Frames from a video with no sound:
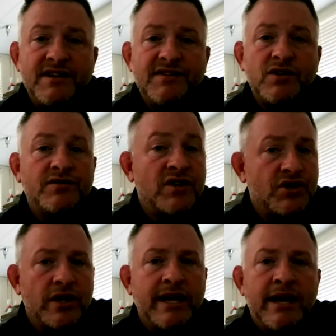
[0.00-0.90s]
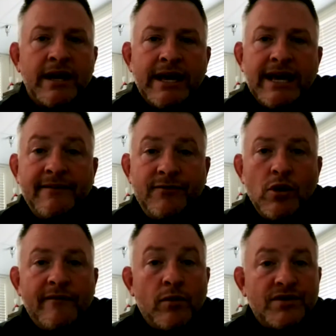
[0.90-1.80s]
So essentially, if you have
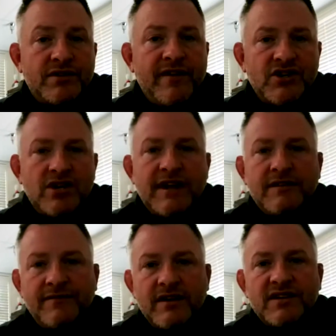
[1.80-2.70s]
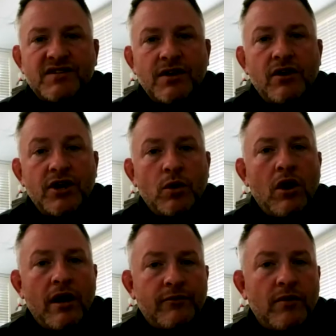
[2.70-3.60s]
a reservation at the fitness center, you are
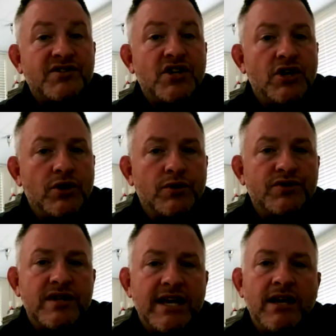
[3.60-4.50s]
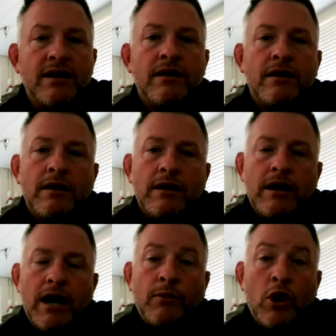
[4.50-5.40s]
authorized to use the
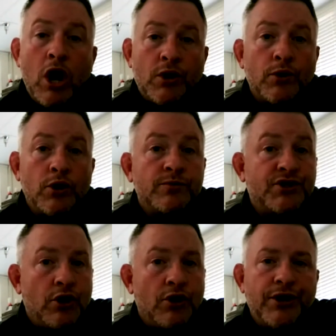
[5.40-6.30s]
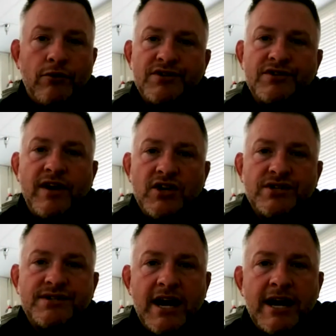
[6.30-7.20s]
locker rooms during your reservation
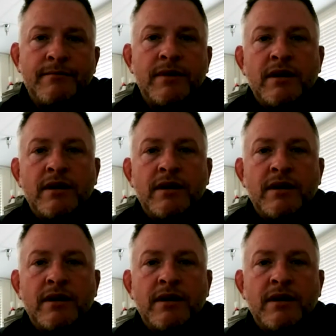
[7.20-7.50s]
time.